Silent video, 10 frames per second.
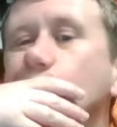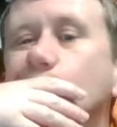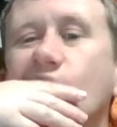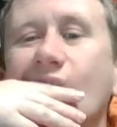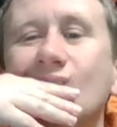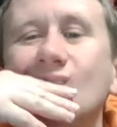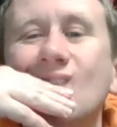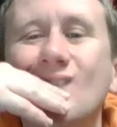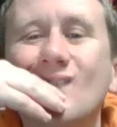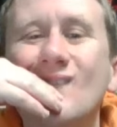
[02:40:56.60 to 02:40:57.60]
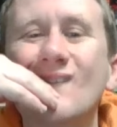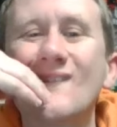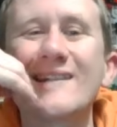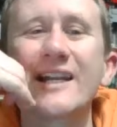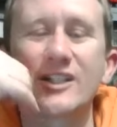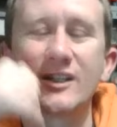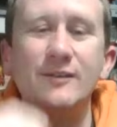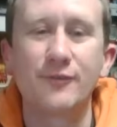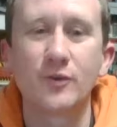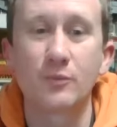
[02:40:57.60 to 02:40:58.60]
There's actually
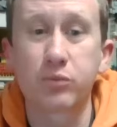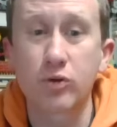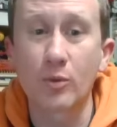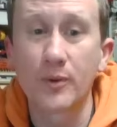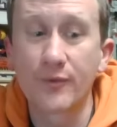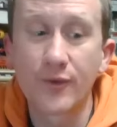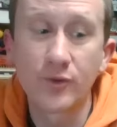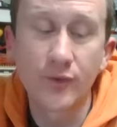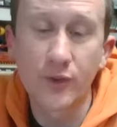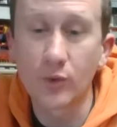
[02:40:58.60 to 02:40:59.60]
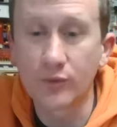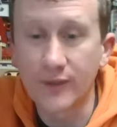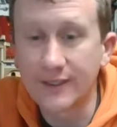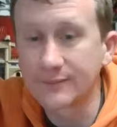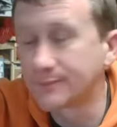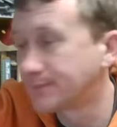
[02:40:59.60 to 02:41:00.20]
proper food for thought for that.